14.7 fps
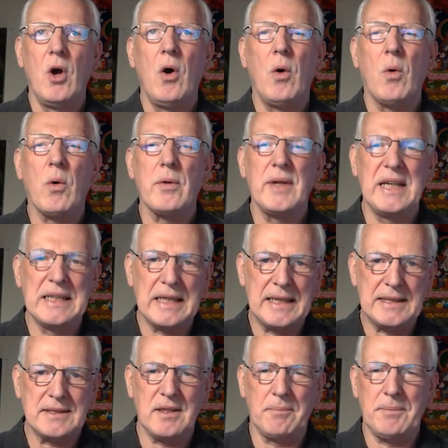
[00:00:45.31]
or they
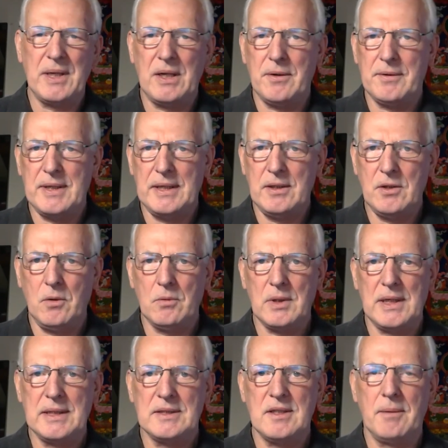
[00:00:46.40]
like something or they don't
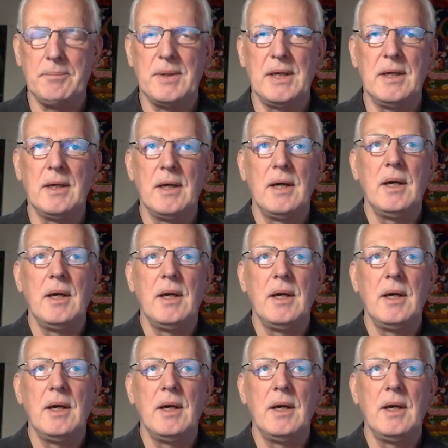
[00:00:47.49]
like something.